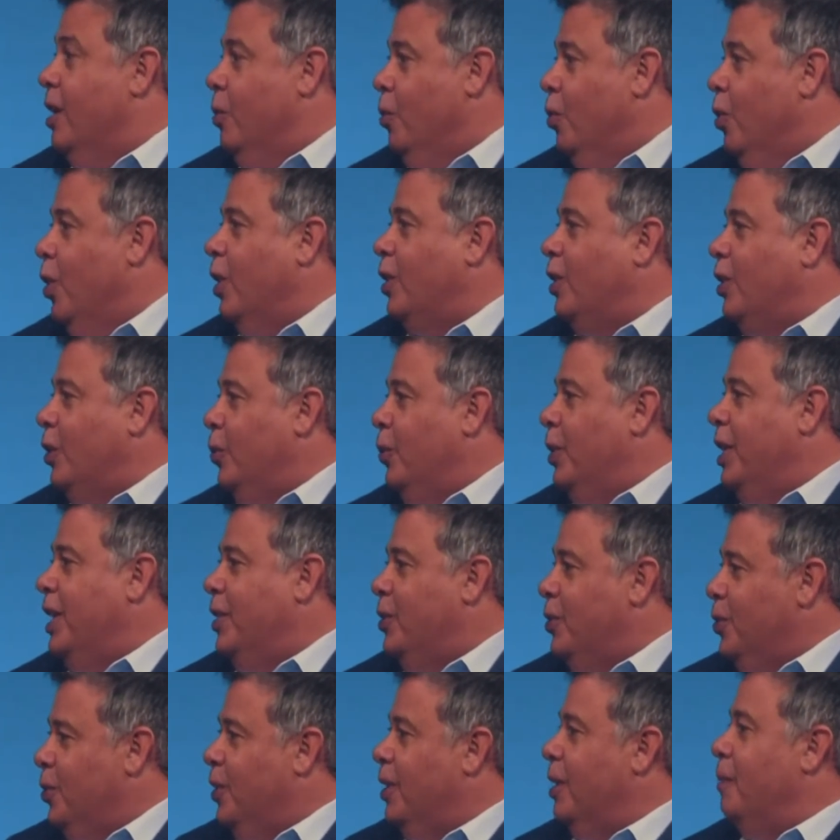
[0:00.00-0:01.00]
work that we
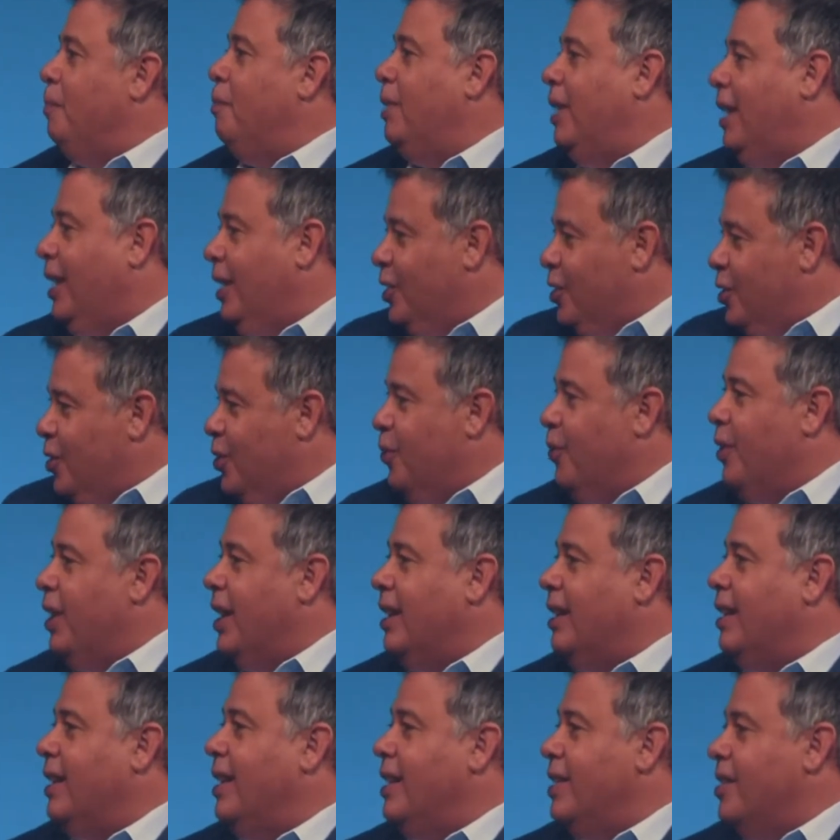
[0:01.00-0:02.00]
do that plugs
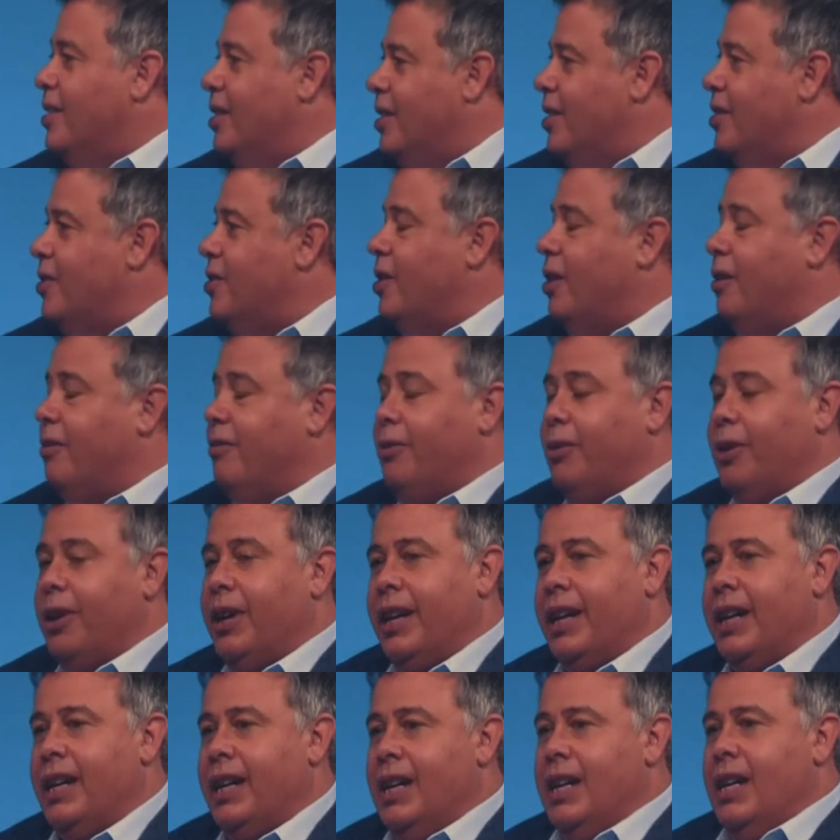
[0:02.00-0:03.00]
directly into the
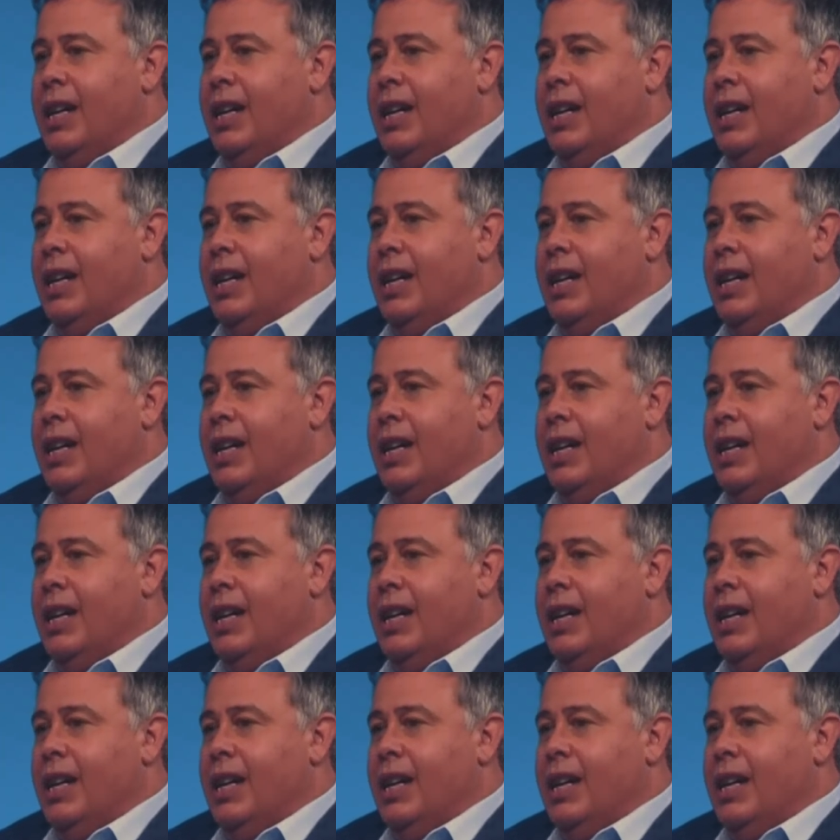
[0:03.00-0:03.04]
software,